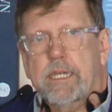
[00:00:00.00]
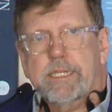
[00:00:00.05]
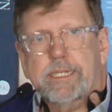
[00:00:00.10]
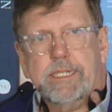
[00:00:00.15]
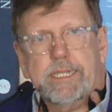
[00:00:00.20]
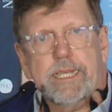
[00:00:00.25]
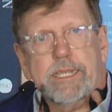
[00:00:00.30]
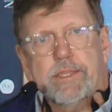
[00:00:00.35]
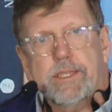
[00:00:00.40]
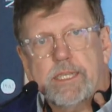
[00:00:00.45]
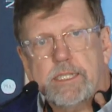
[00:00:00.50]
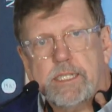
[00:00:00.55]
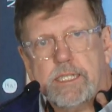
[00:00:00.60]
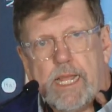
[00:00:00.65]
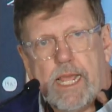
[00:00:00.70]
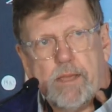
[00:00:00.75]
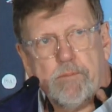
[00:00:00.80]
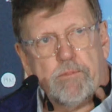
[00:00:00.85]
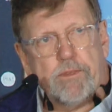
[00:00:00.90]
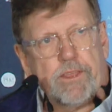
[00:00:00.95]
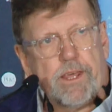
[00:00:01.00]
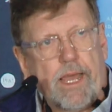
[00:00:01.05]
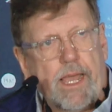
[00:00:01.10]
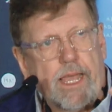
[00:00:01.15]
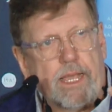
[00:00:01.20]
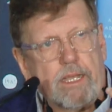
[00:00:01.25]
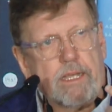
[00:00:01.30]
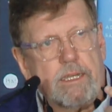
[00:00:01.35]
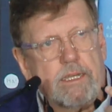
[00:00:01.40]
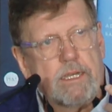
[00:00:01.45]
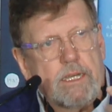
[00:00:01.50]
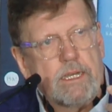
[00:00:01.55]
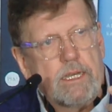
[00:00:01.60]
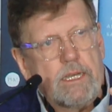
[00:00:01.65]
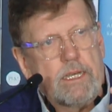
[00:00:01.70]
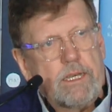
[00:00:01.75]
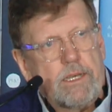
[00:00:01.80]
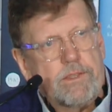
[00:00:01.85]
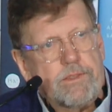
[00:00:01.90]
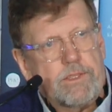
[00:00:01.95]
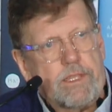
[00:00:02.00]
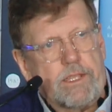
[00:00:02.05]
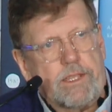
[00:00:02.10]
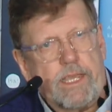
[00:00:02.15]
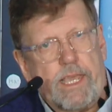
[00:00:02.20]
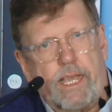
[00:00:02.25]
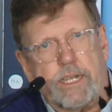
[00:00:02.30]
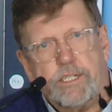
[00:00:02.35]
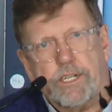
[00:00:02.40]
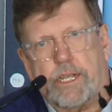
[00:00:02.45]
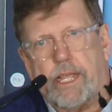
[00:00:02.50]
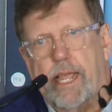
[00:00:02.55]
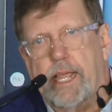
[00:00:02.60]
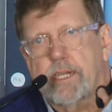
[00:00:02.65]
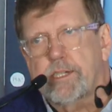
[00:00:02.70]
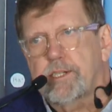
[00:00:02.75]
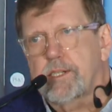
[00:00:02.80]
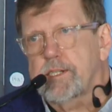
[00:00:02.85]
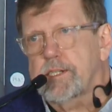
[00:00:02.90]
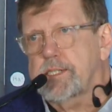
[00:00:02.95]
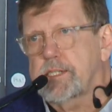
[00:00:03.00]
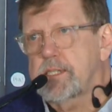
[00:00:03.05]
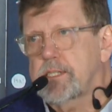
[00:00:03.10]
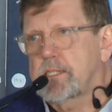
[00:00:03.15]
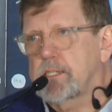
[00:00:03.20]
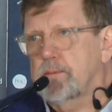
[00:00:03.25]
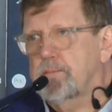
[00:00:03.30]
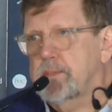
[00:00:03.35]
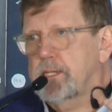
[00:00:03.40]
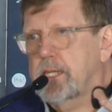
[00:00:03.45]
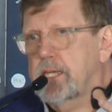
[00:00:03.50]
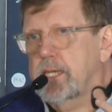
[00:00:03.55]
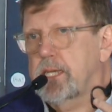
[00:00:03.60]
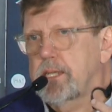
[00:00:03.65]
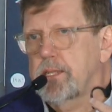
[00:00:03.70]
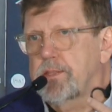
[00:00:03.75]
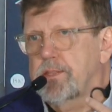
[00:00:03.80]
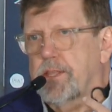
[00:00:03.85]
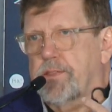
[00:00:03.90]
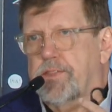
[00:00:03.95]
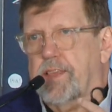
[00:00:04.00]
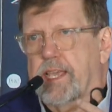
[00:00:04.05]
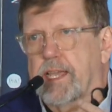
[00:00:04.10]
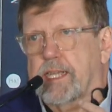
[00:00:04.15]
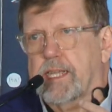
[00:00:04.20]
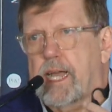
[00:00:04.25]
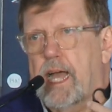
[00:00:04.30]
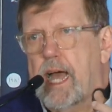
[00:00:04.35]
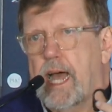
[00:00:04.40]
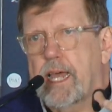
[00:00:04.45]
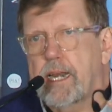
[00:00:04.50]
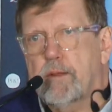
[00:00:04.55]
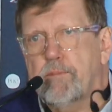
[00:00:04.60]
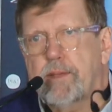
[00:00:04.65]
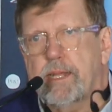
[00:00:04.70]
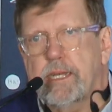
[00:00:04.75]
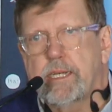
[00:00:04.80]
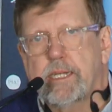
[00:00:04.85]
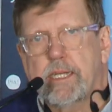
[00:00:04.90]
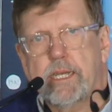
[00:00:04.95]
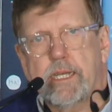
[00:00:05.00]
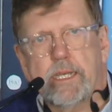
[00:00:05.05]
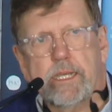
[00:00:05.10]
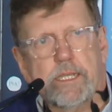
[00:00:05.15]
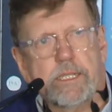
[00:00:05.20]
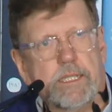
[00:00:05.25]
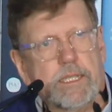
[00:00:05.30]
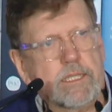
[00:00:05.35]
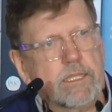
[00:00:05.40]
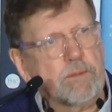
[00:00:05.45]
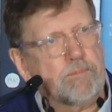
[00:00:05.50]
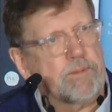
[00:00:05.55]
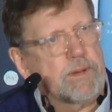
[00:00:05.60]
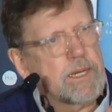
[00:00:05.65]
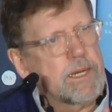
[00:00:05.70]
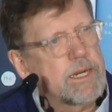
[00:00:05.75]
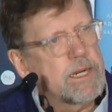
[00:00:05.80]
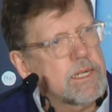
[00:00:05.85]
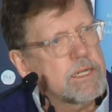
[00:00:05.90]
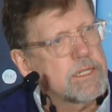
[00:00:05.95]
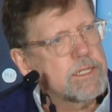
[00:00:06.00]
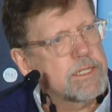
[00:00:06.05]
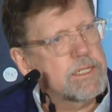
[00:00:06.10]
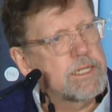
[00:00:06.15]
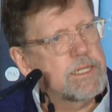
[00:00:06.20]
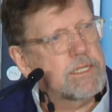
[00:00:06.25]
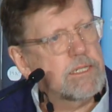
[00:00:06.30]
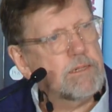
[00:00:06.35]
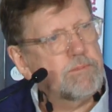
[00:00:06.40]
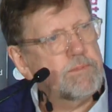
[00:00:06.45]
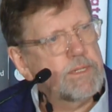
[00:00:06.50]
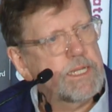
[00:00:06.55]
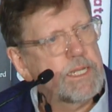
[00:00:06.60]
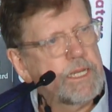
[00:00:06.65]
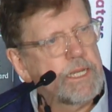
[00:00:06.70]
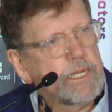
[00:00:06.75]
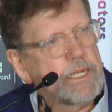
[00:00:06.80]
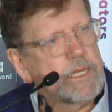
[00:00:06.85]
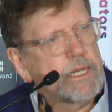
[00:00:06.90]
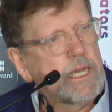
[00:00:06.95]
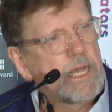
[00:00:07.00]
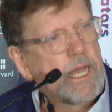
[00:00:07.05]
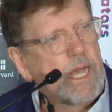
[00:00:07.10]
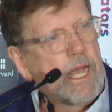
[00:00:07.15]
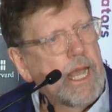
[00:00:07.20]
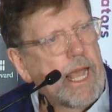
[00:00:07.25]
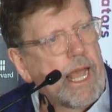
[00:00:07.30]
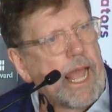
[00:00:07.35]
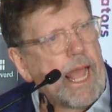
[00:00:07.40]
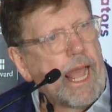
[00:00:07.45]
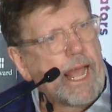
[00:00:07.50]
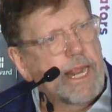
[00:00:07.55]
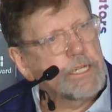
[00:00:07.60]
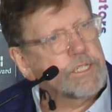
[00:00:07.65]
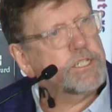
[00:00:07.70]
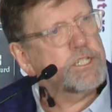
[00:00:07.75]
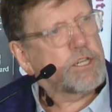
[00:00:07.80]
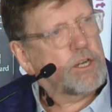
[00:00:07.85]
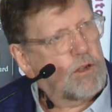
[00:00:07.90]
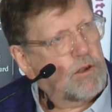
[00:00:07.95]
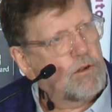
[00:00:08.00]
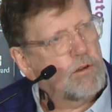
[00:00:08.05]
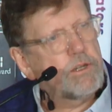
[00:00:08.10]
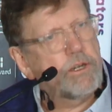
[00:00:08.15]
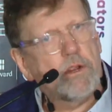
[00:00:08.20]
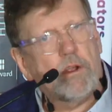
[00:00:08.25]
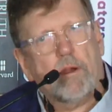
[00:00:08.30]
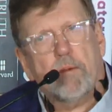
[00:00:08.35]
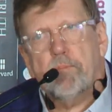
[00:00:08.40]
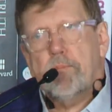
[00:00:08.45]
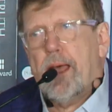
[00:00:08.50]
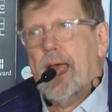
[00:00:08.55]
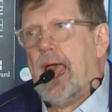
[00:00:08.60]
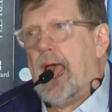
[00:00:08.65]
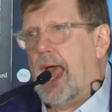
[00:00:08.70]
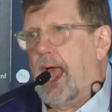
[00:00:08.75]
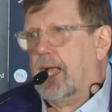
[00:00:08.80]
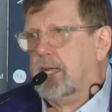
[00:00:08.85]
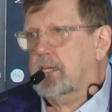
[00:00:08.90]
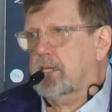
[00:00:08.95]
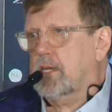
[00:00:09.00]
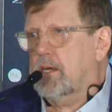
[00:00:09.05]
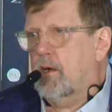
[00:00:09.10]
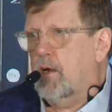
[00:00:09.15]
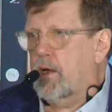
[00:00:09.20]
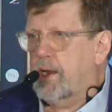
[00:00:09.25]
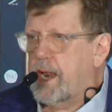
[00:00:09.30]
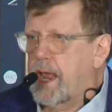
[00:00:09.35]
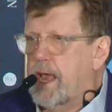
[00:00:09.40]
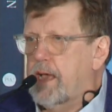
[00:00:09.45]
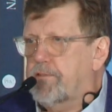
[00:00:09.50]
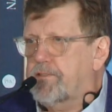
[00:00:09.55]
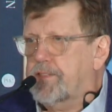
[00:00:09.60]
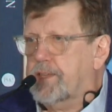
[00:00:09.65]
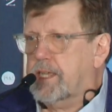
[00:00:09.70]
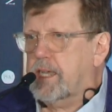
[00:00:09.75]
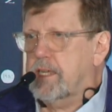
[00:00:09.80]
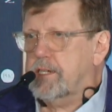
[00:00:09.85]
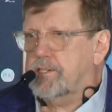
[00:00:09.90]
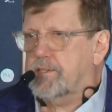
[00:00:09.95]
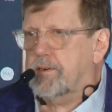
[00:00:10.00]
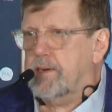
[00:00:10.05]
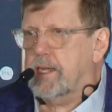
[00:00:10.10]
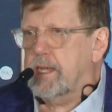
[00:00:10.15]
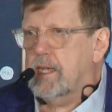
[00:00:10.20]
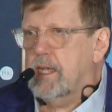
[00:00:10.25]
did the same thing that the educational system did, that the economy did, that the political system did, and turned our back on half the country.